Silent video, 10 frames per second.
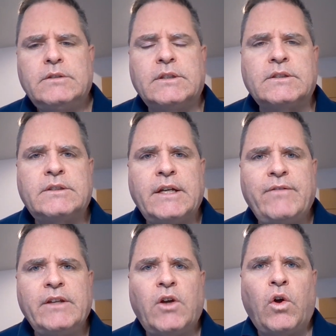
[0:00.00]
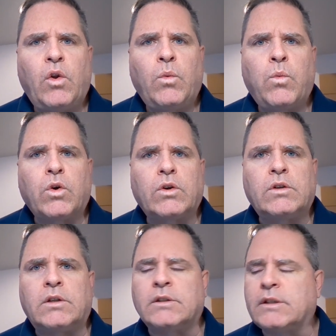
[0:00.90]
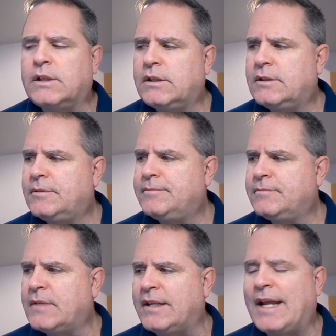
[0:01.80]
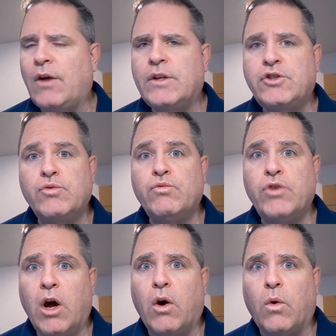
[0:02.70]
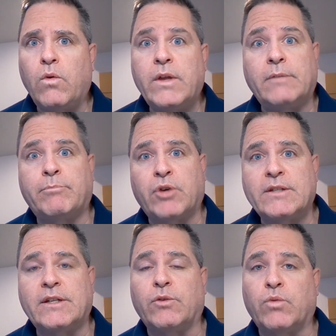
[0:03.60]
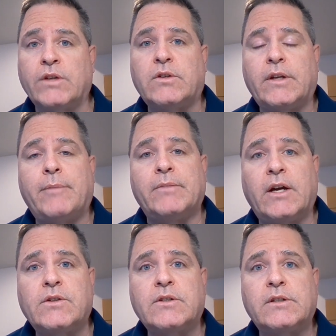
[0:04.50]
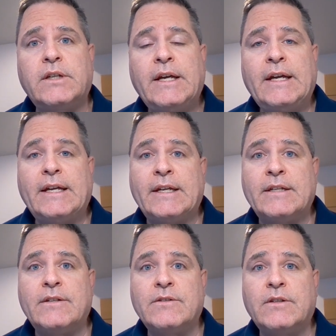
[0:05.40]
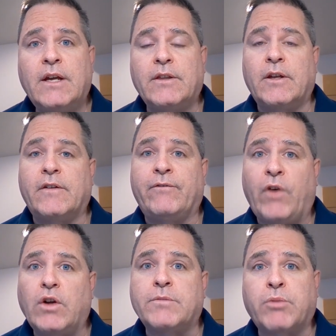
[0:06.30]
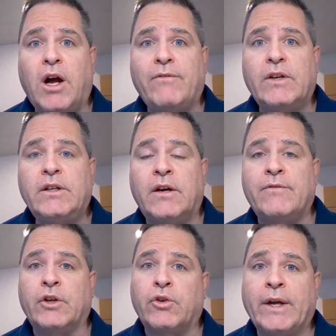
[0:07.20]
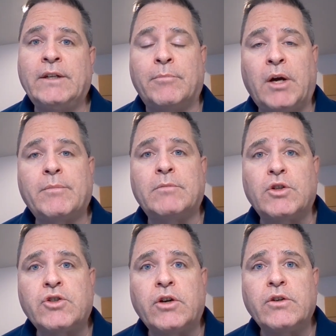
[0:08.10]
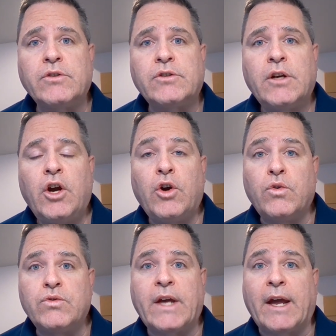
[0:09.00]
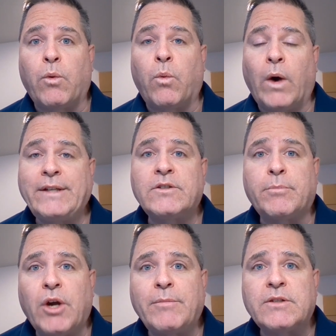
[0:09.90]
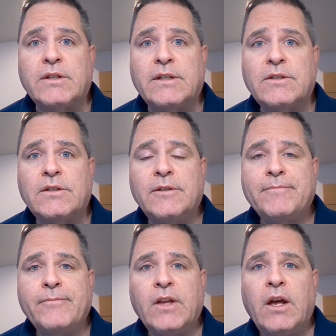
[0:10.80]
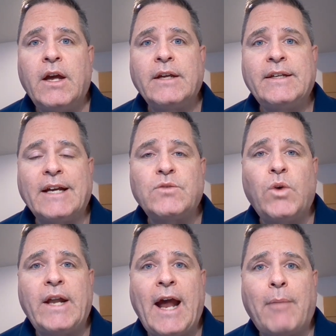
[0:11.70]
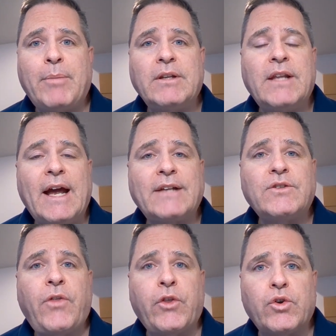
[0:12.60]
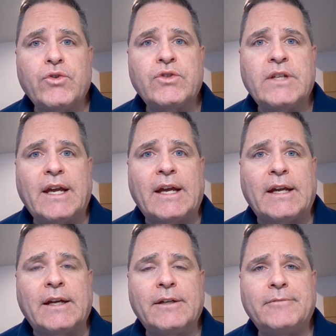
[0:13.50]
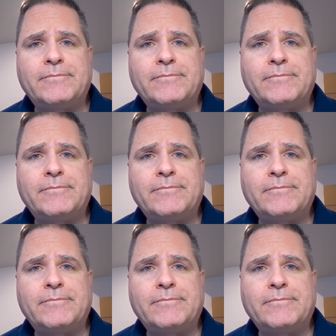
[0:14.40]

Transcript: deceiving the whole world. And now that you know that President Russell M. Nelson is the false prophet of the great and abominable church, who's a white supremacist, guess what happened last Thursday?